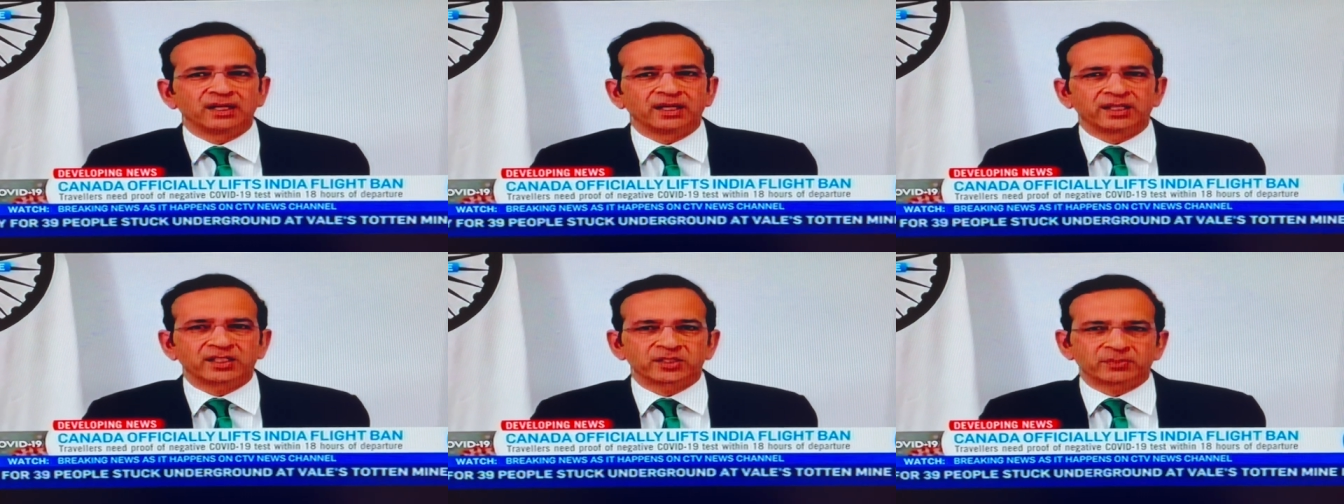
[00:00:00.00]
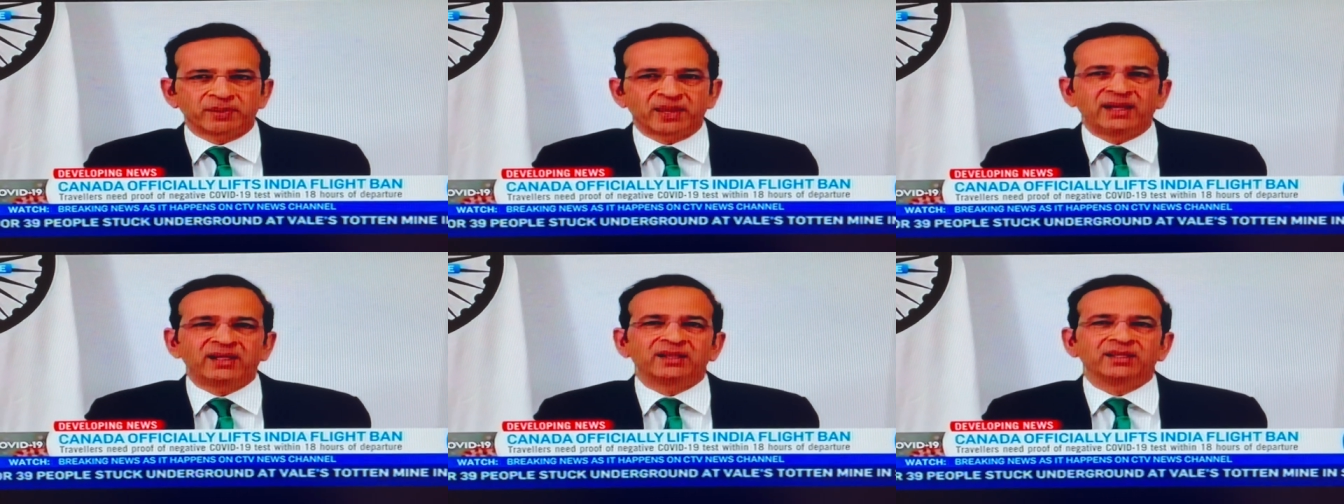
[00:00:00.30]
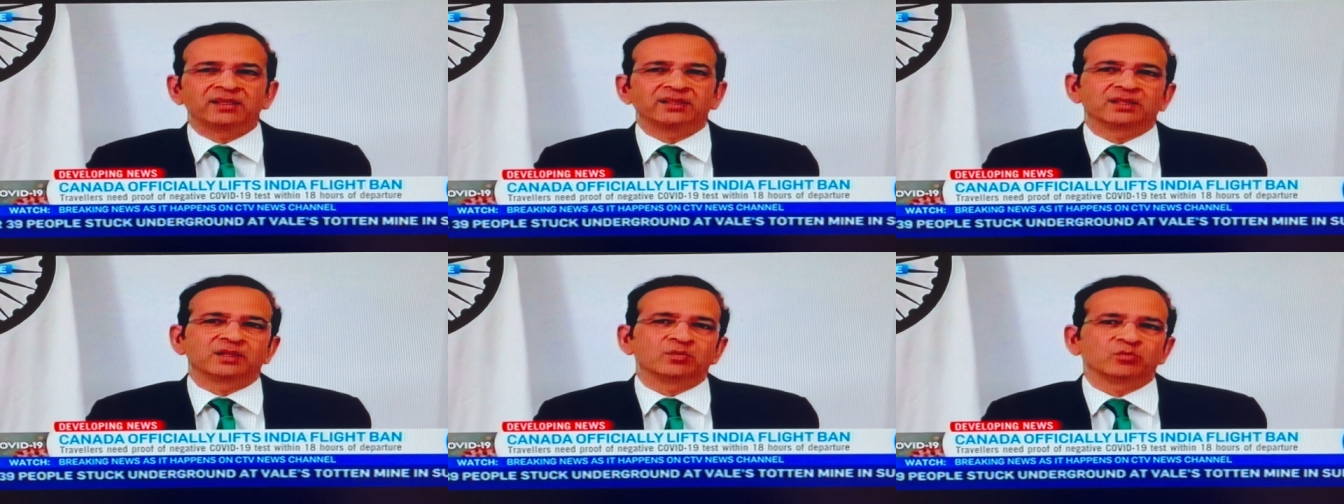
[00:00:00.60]

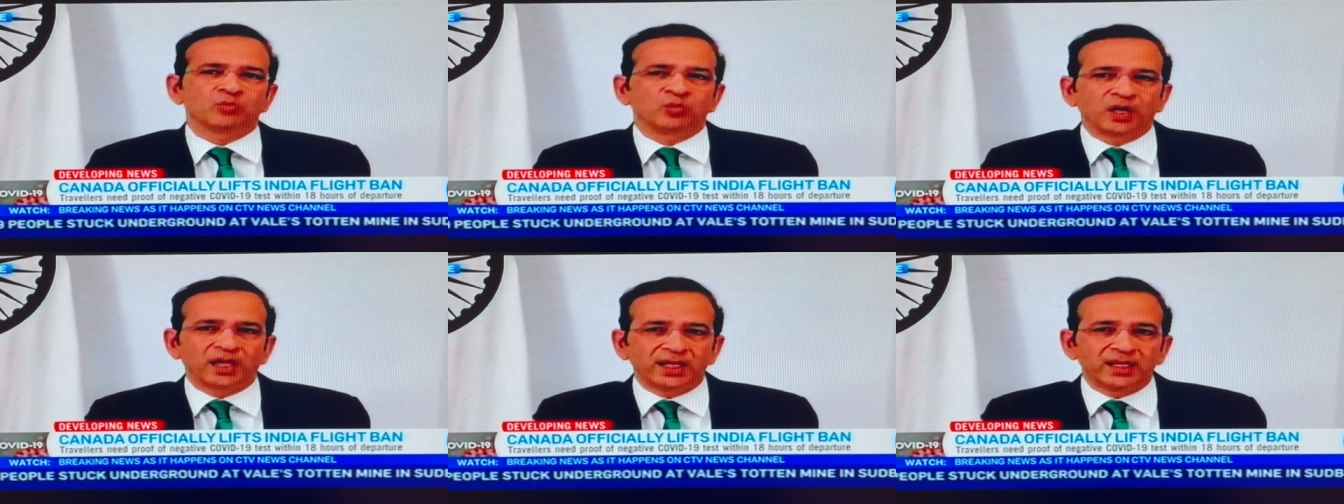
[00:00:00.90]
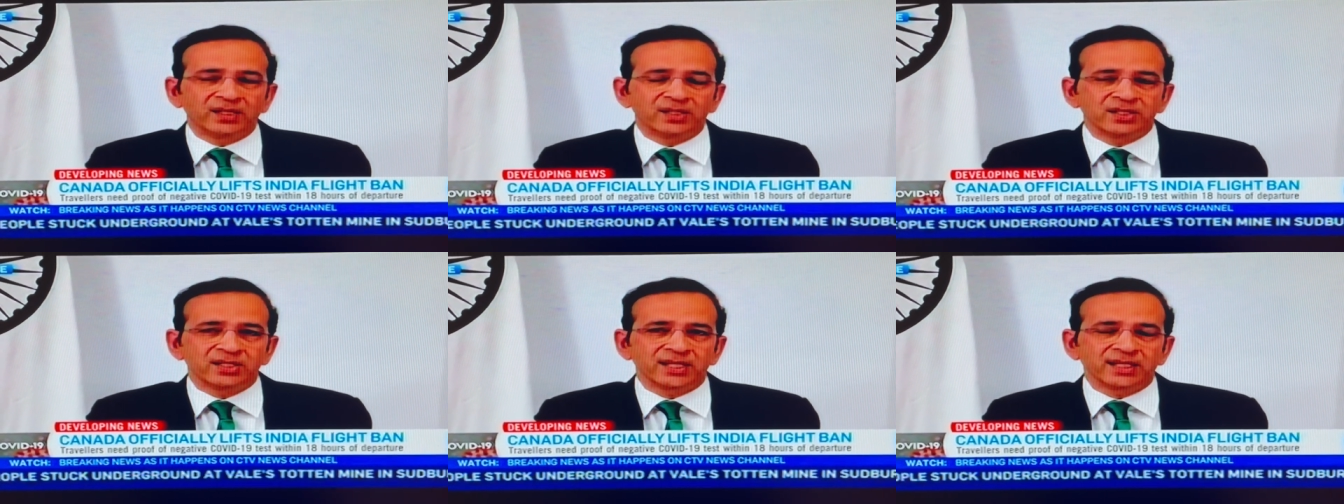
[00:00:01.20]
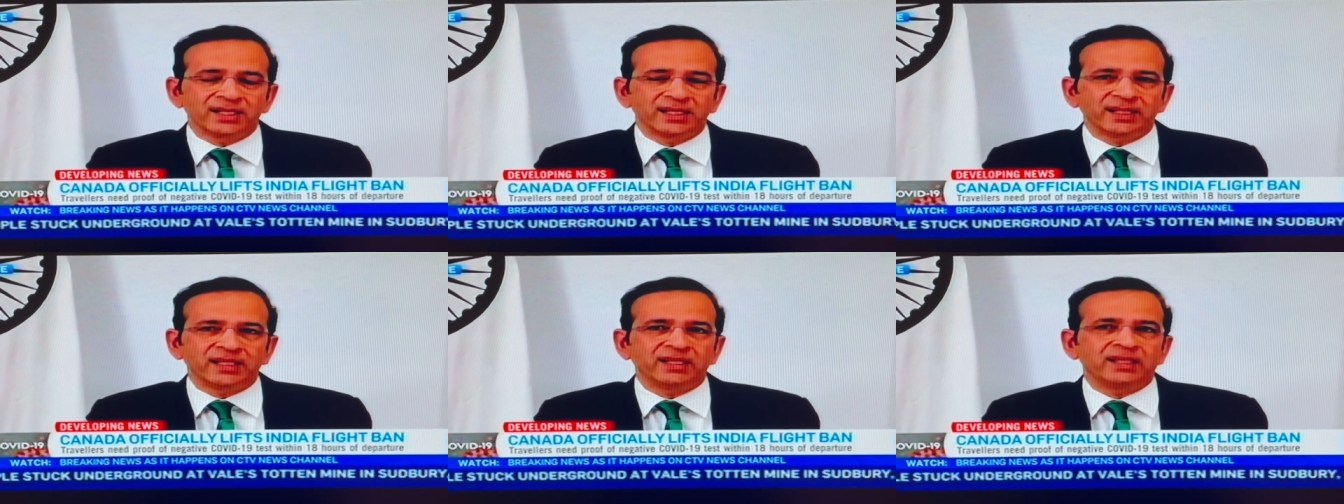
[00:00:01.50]
expanding them in
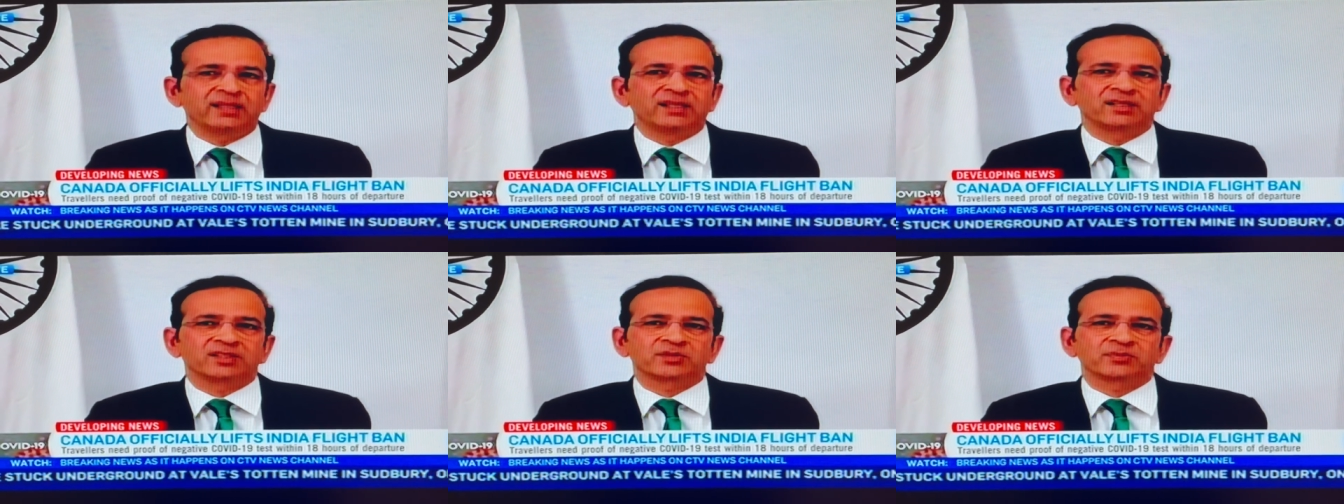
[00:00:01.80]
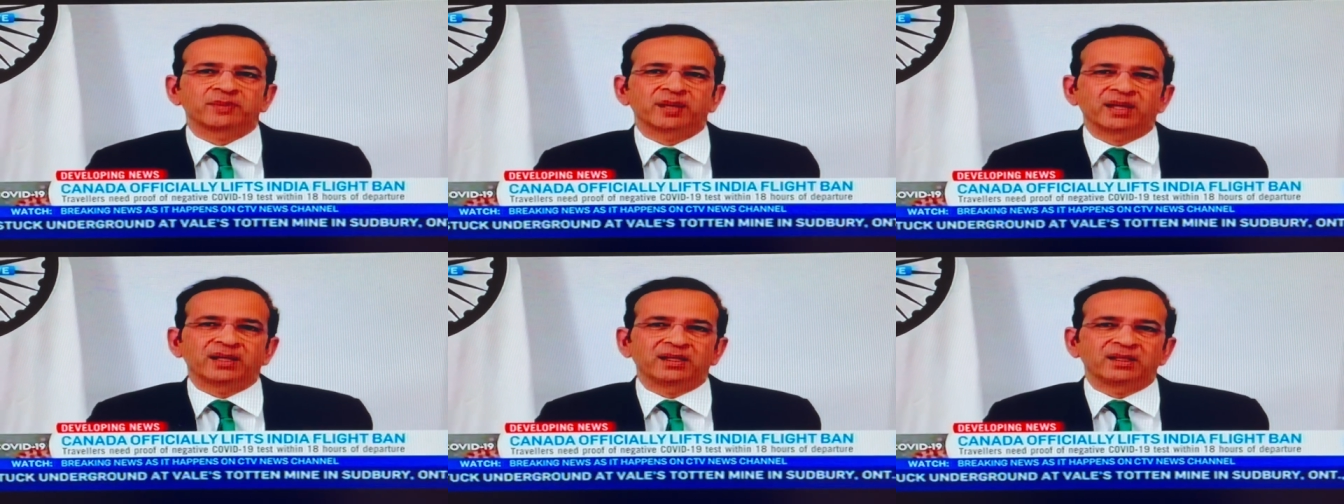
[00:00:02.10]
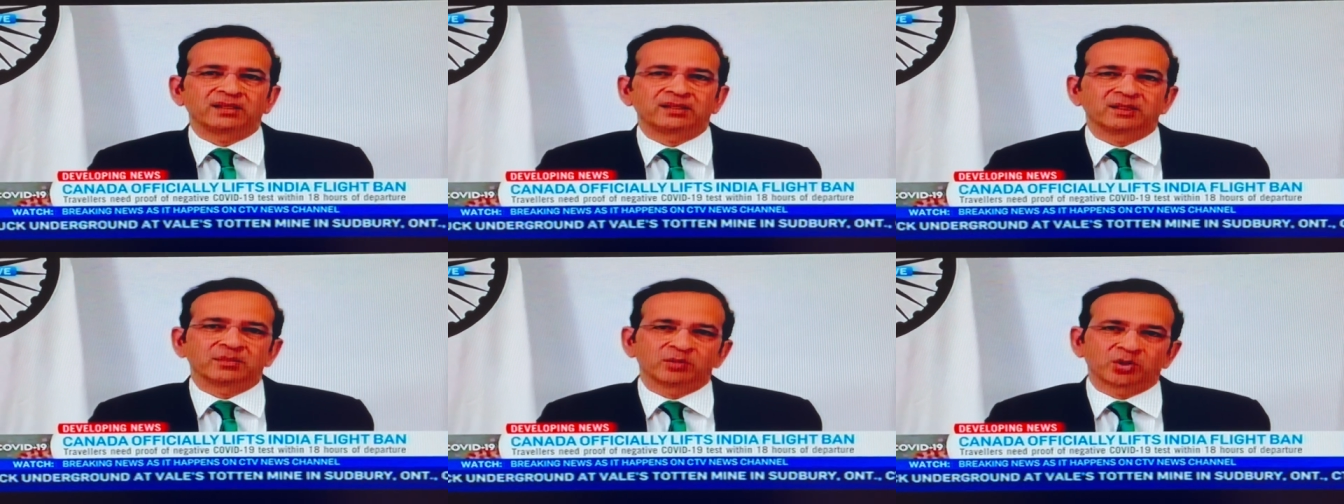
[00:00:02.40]
Delhi and
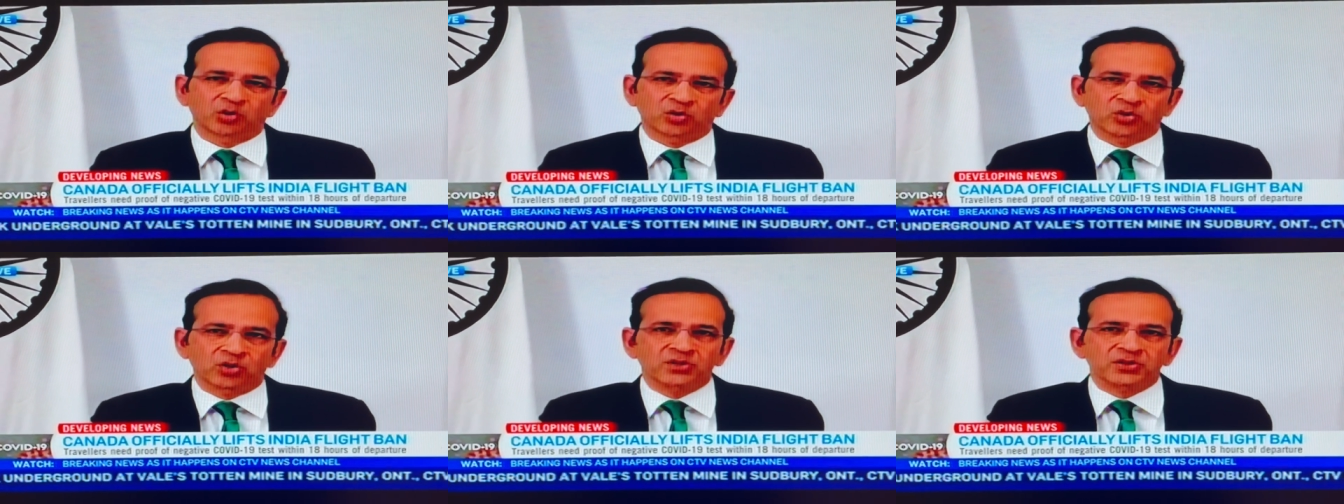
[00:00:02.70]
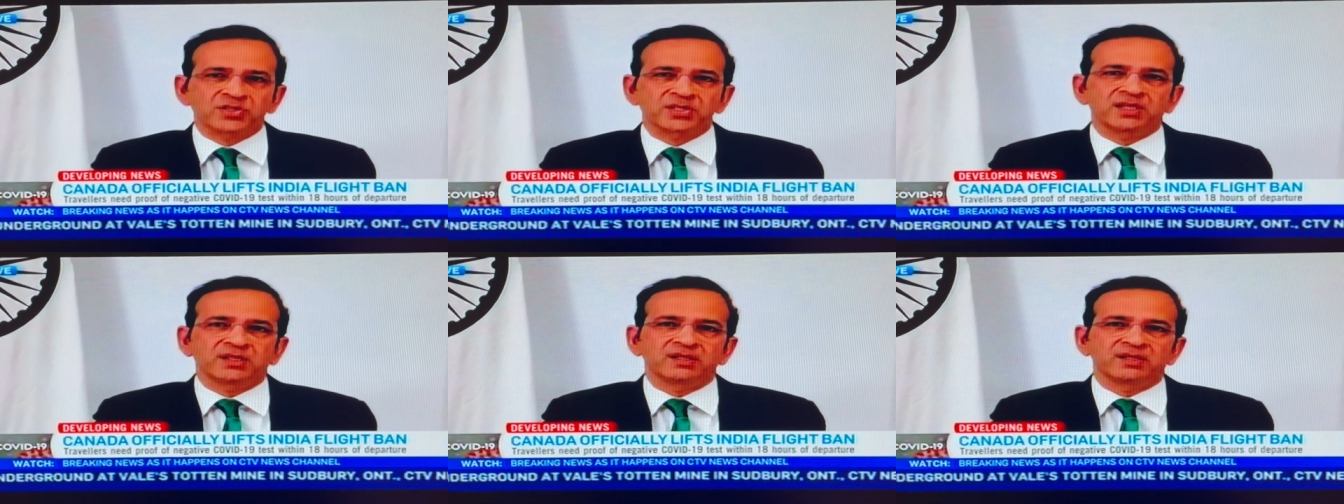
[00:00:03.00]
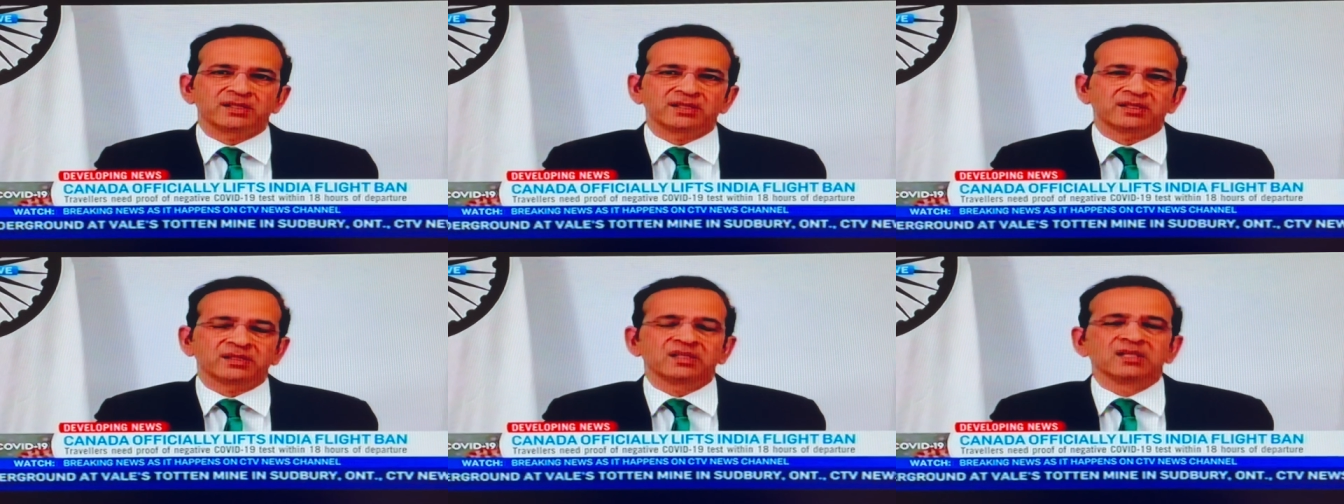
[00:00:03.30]
expanding them across
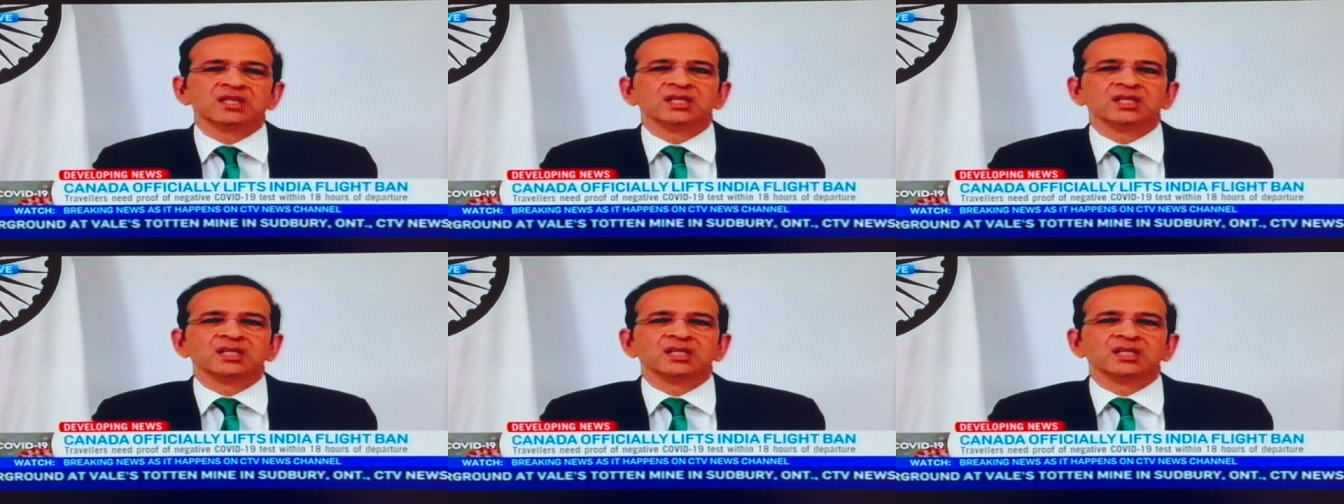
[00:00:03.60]
India